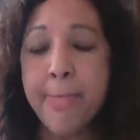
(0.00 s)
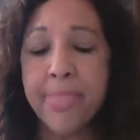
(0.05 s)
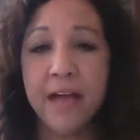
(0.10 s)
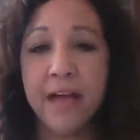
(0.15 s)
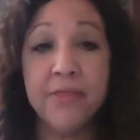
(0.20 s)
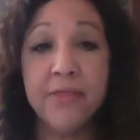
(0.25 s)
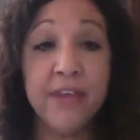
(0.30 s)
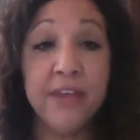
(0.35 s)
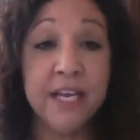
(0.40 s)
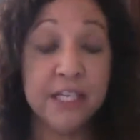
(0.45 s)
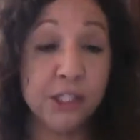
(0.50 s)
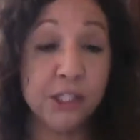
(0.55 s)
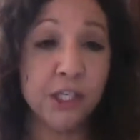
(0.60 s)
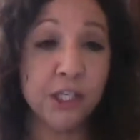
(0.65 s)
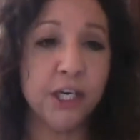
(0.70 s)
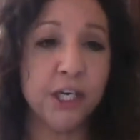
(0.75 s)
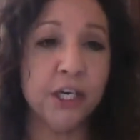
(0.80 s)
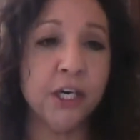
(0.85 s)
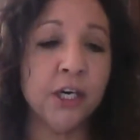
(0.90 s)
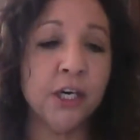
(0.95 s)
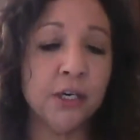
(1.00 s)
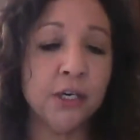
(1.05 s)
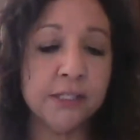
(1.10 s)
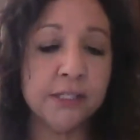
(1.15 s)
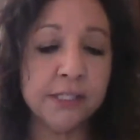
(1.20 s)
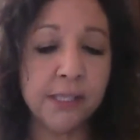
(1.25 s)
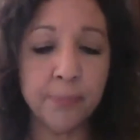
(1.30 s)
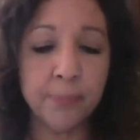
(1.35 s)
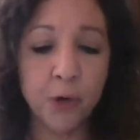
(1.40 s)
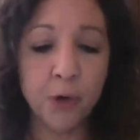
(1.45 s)
this year,
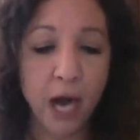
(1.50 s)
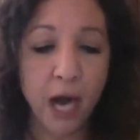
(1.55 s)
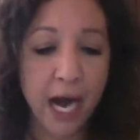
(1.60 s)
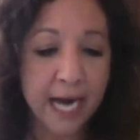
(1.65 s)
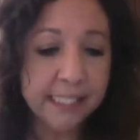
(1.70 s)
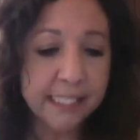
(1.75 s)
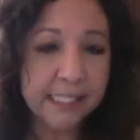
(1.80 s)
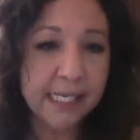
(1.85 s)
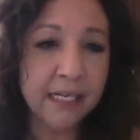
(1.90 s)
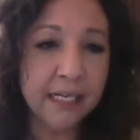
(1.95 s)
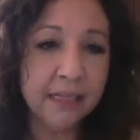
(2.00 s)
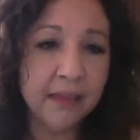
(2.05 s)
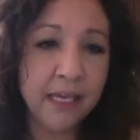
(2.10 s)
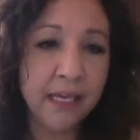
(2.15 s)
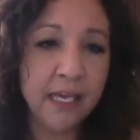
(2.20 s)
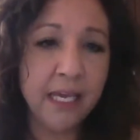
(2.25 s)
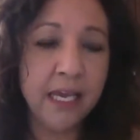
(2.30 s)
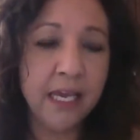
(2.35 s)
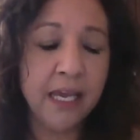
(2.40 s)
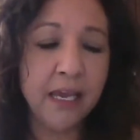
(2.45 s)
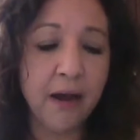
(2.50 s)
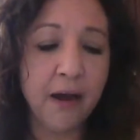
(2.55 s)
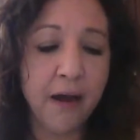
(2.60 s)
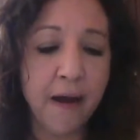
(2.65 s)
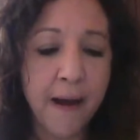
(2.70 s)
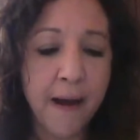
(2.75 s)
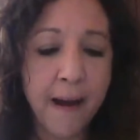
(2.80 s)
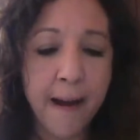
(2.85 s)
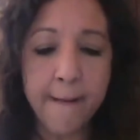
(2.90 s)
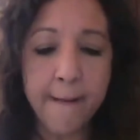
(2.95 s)
surprisingly,
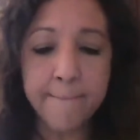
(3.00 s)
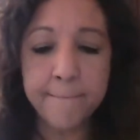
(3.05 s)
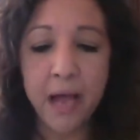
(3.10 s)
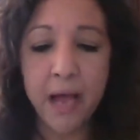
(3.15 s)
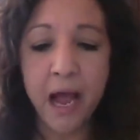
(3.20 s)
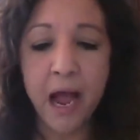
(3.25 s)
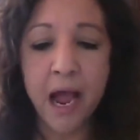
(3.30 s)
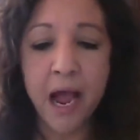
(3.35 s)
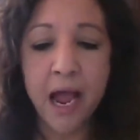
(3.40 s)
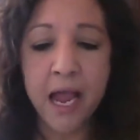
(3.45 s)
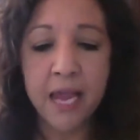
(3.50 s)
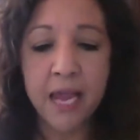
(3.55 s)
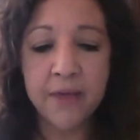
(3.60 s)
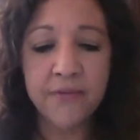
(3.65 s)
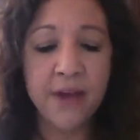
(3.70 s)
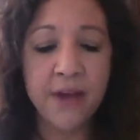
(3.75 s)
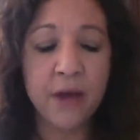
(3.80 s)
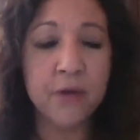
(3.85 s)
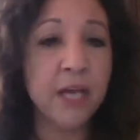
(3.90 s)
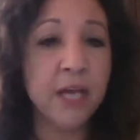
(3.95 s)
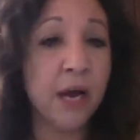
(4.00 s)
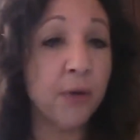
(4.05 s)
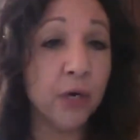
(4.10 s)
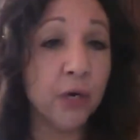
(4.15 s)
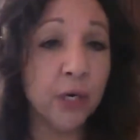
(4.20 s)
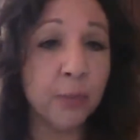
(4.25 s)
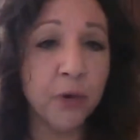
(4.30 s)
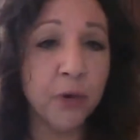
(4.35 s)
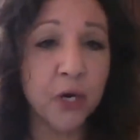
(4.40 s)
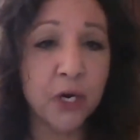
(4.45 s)
I found
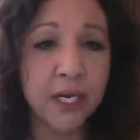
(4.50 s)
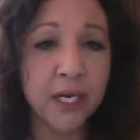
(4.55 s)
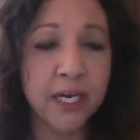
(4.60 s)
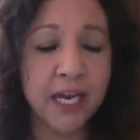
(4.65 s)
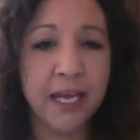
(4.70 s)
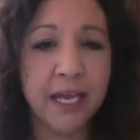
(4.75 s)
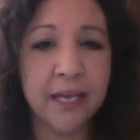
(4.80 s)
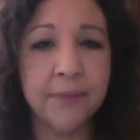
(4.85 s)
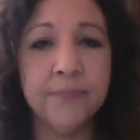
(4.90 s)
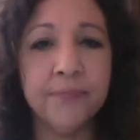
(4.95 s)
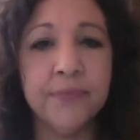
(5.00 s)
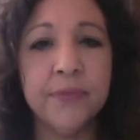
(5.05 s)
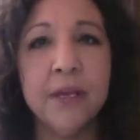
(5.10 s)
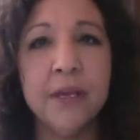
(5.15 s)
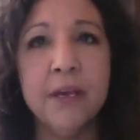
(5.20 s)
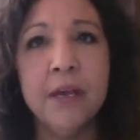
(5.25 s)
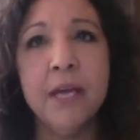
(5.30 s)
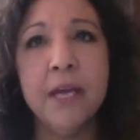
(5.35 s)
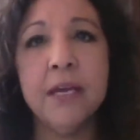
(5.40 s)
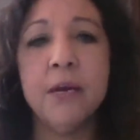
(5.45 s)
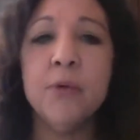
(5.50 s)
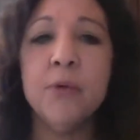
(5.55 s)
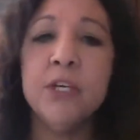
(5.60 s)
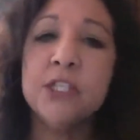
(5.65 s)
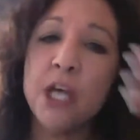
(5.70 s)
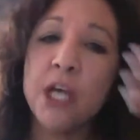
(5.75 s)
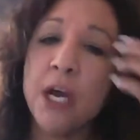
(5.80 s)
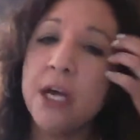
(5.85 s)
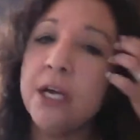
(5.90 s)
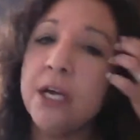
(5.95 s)
network marketing. And I
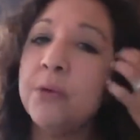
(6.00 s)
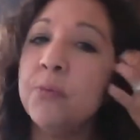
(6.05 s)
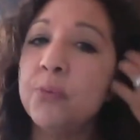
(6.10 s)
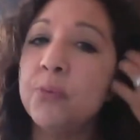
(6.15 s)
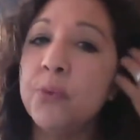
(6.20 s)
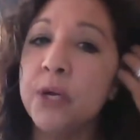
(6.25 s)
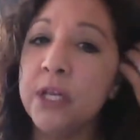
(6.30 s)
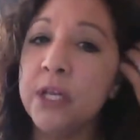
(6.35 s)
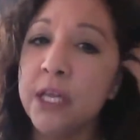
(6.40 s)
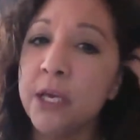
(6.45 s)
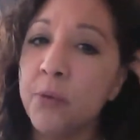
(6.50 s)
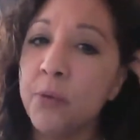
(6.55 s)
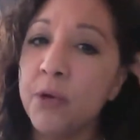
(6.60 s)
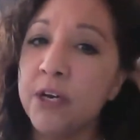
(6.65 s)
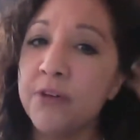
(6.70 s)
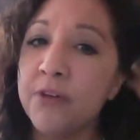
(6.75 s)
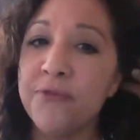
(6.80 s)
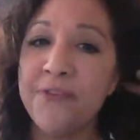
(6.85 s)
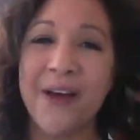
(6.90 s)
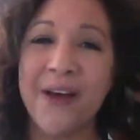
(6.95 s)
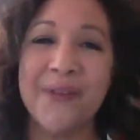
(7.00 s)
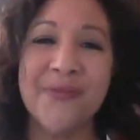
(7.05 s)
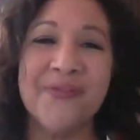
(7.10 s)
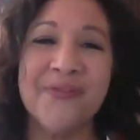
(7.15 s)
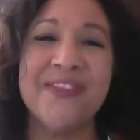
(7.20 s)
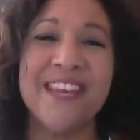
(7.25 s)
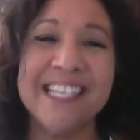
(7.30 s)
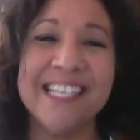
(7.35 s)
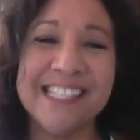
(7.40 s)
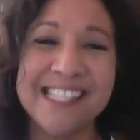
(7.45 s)
wish I really would have
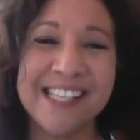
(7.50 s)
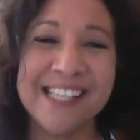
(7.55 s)
found this